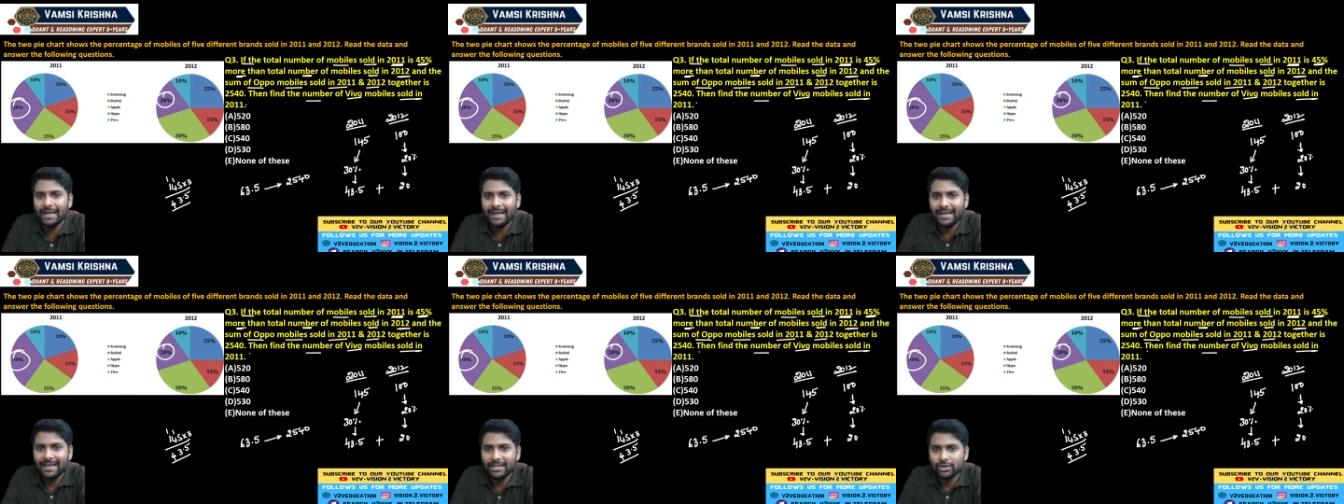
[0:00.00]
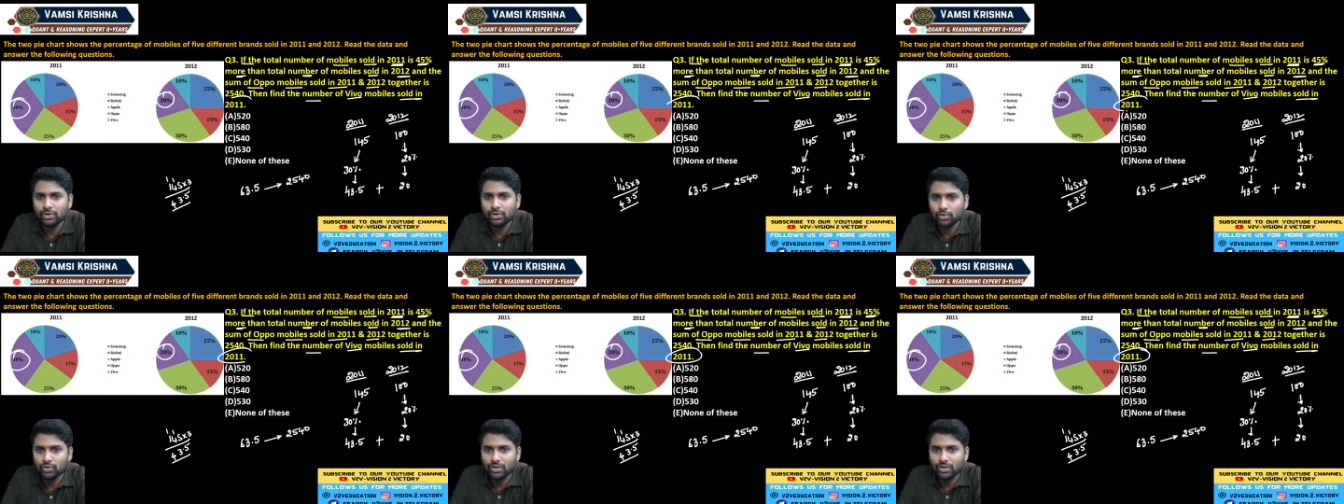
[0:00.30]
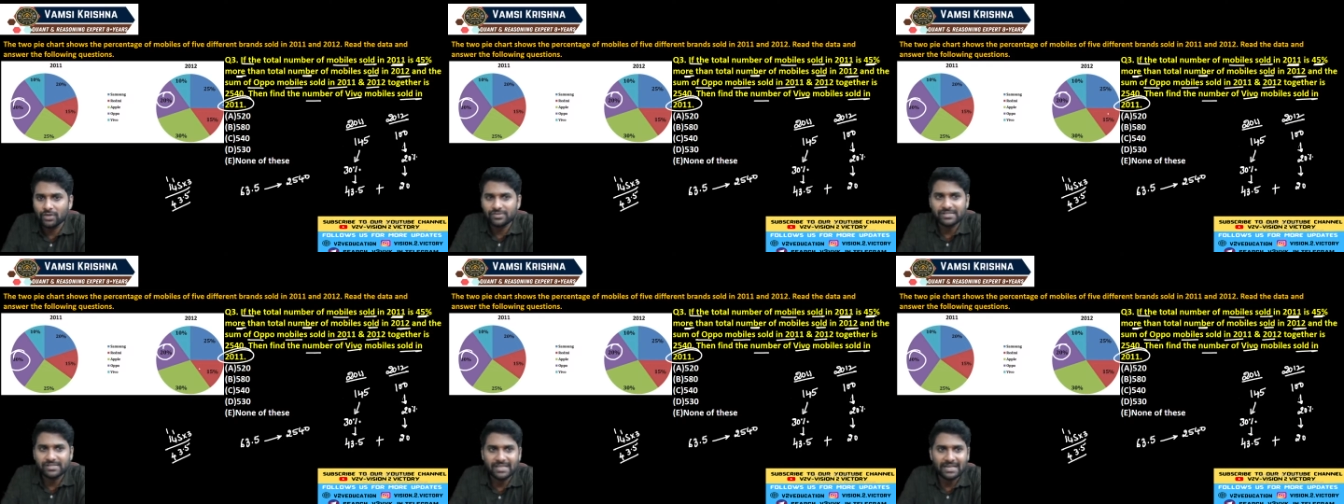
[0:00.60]
in
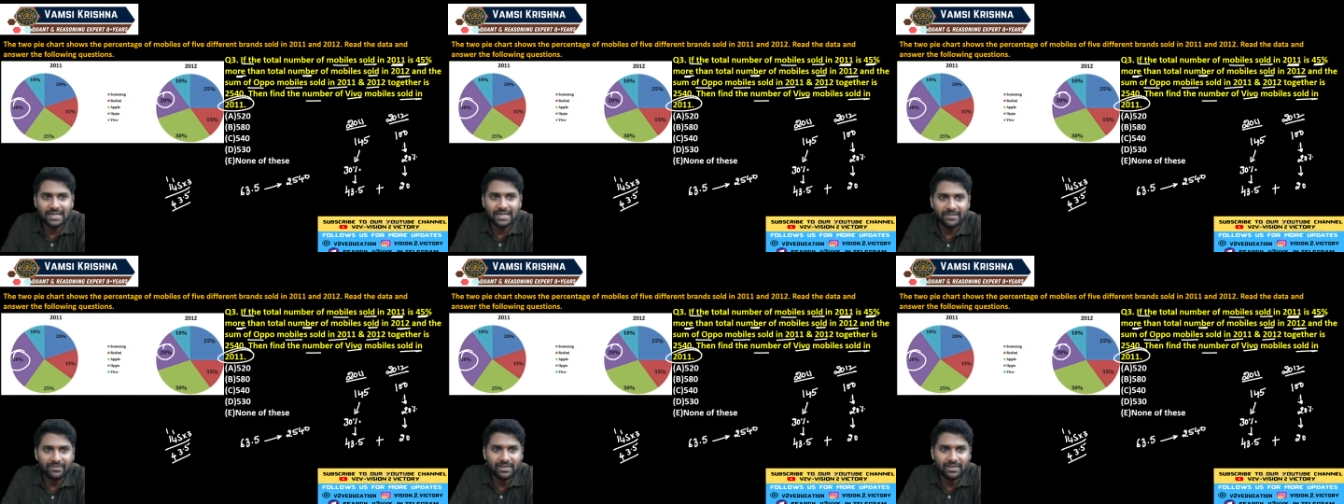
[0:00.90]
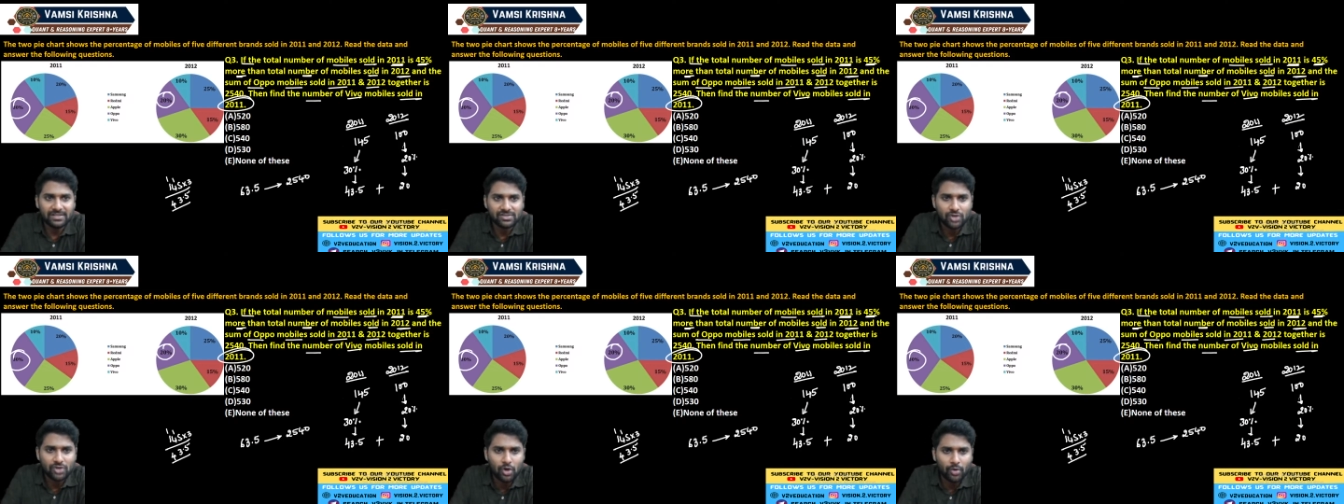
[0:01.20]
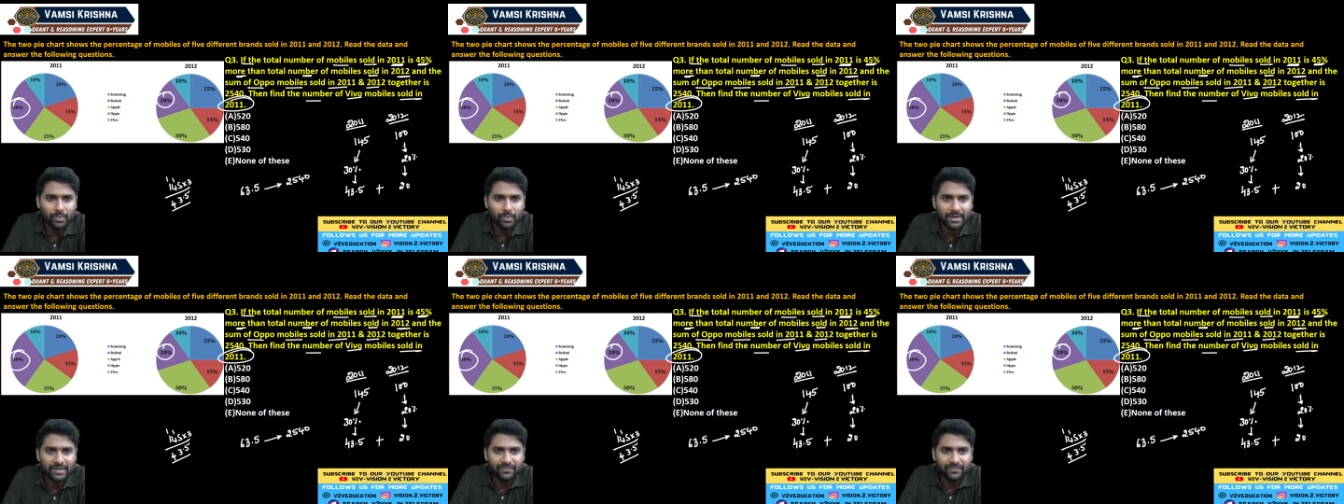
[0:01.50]
2011. So how
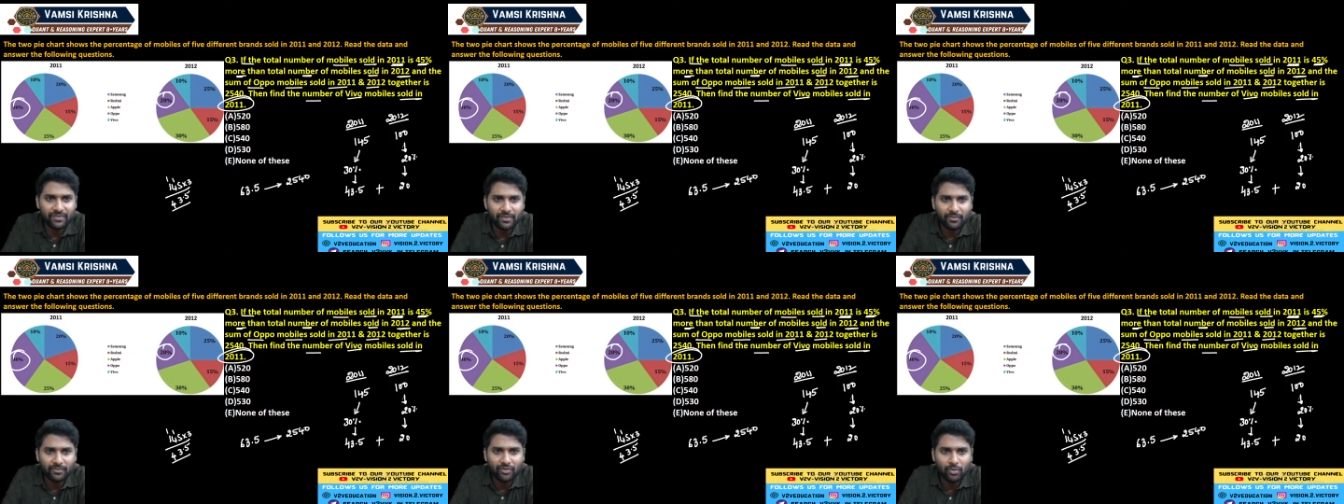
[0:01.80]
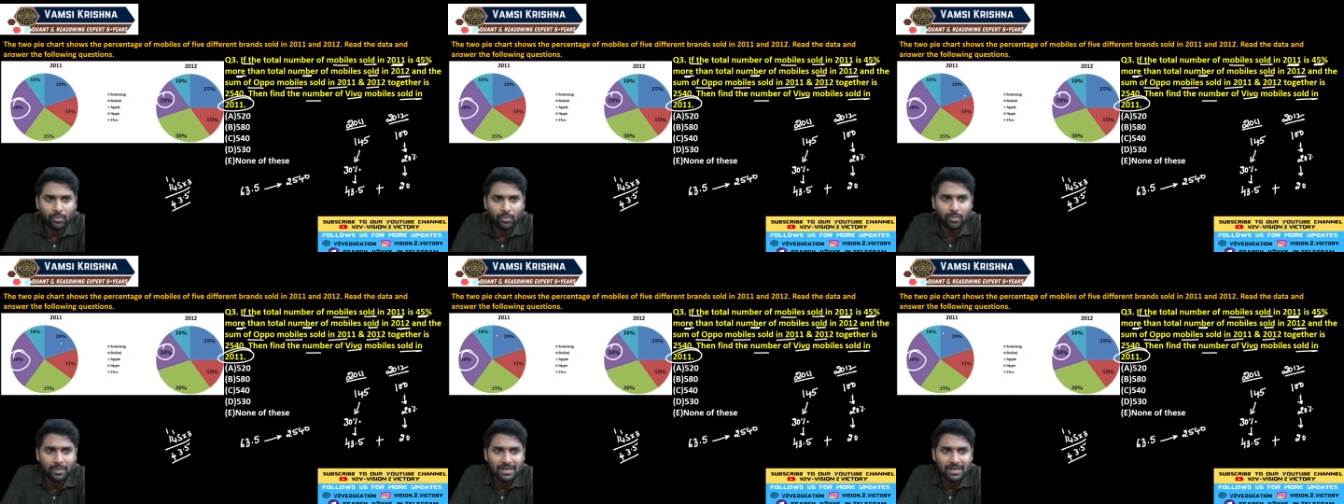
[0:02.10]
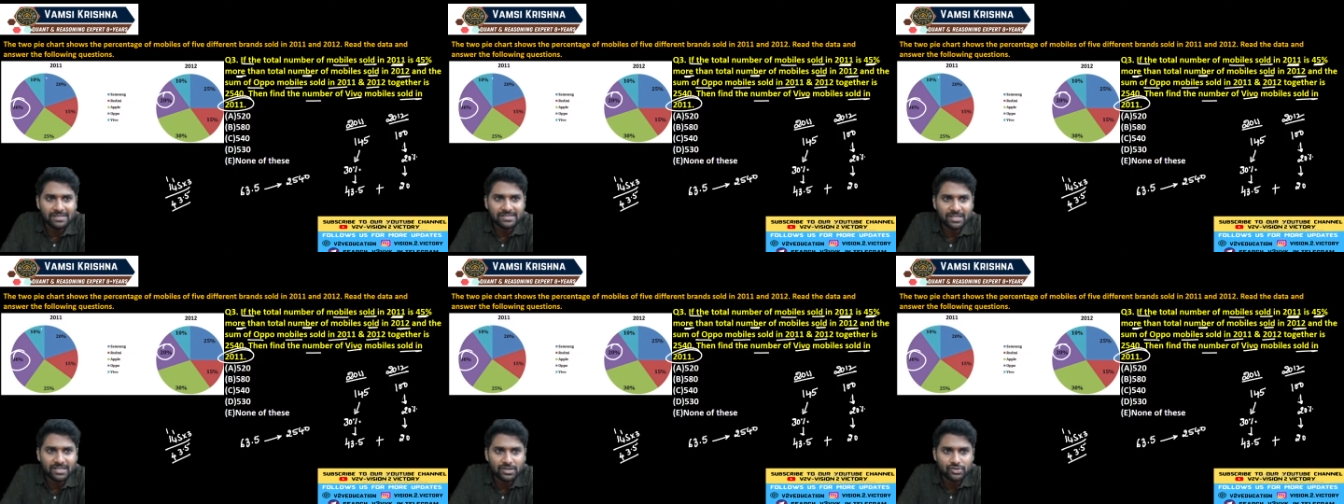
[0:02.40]
many Vivo
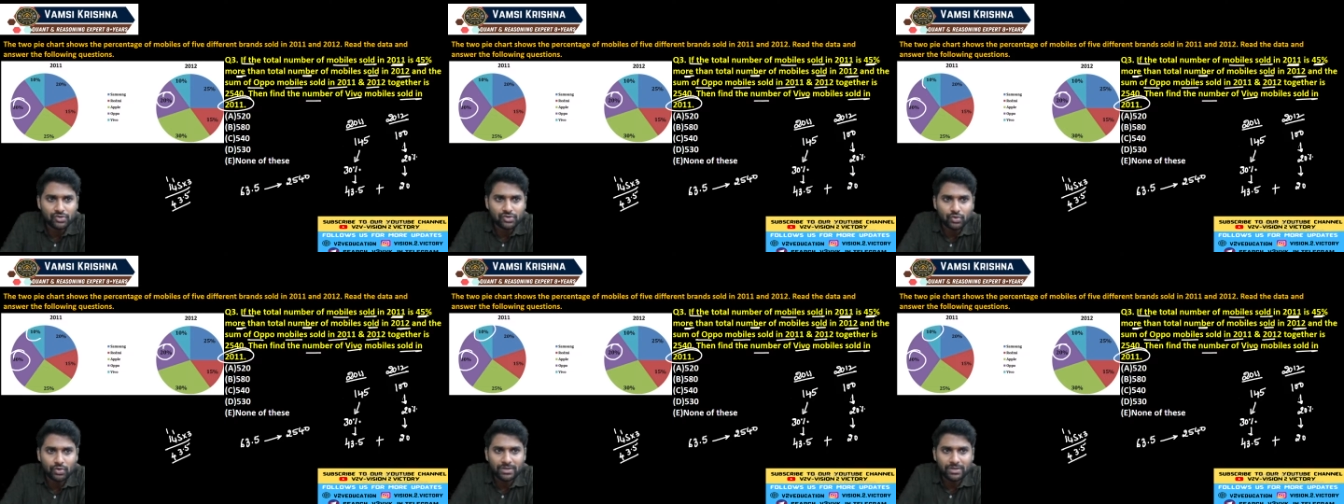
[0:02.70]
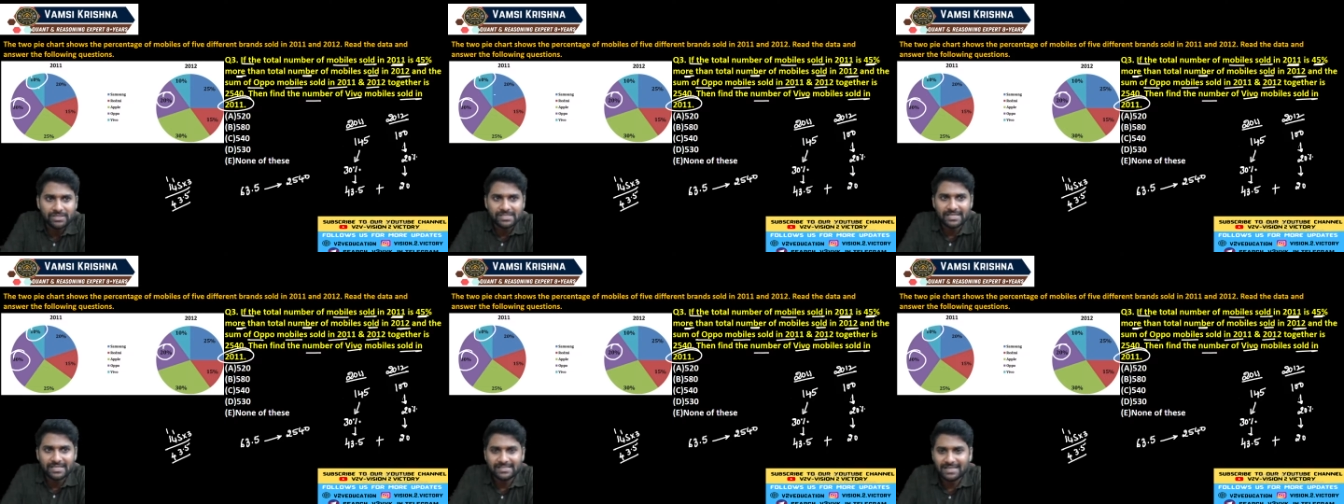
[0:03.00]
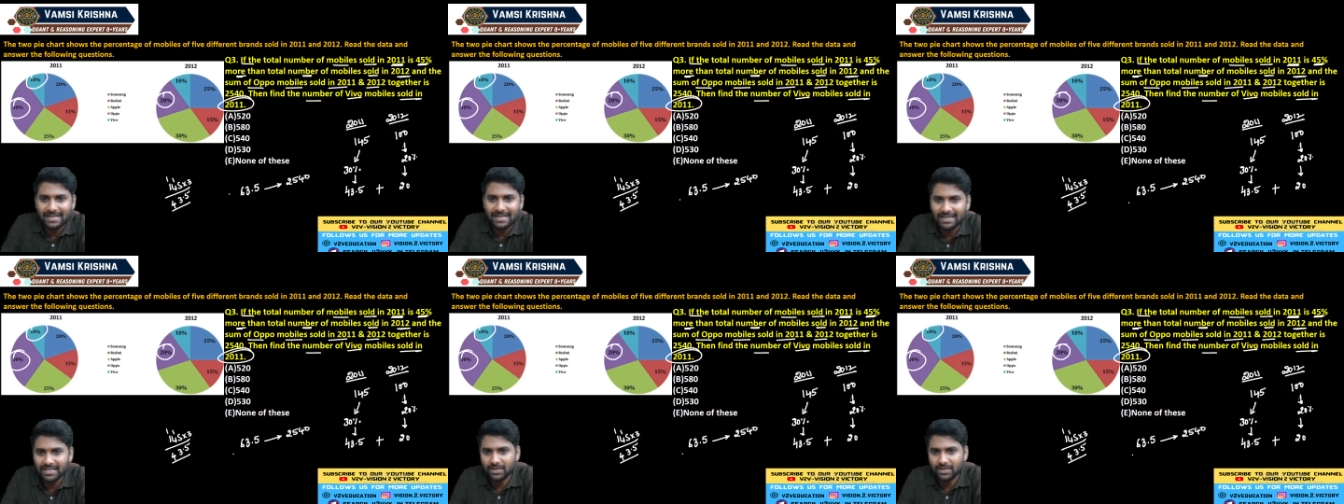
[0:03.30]
mobiles are sold is
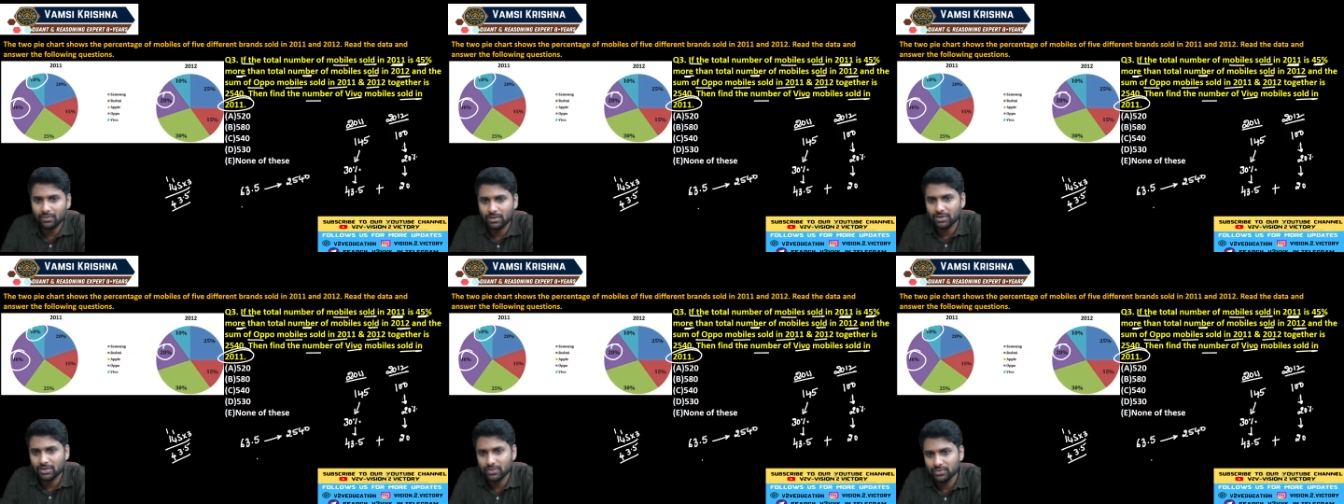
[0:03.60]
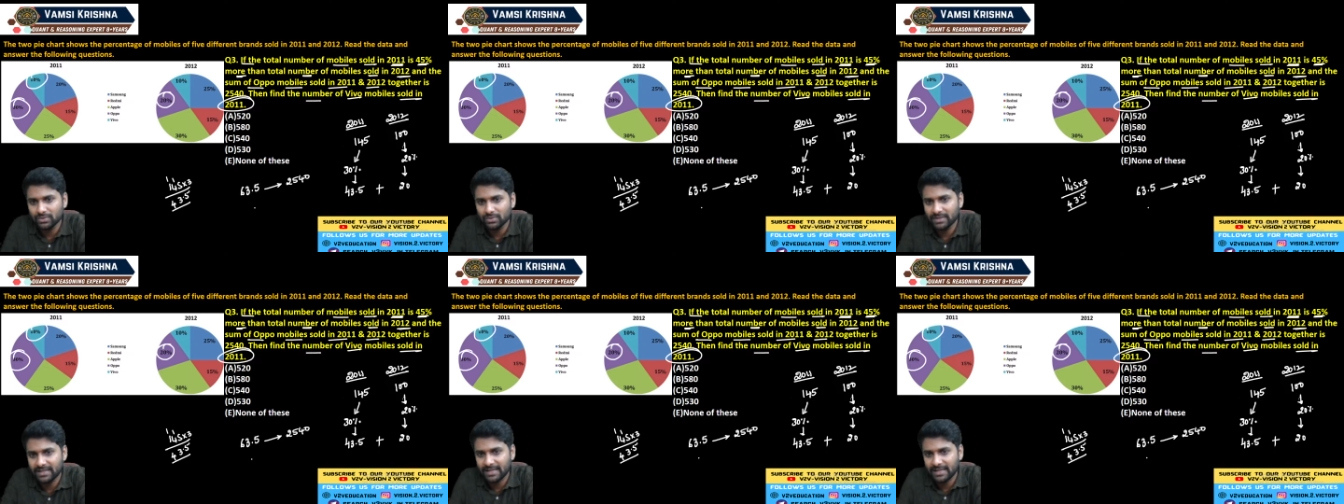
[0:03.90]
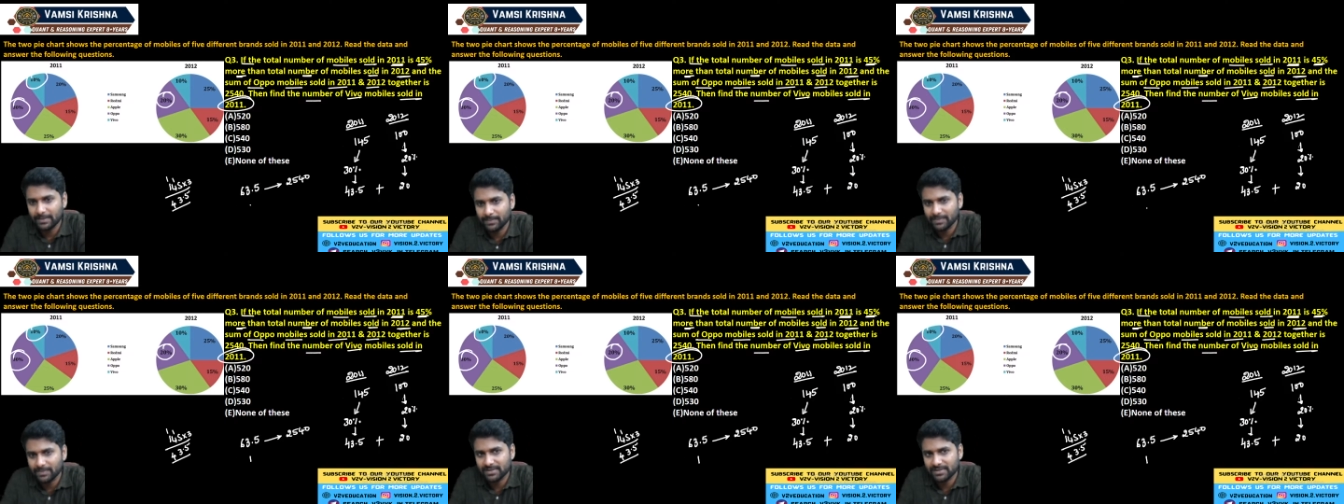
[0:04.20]
exactly equal to 10%.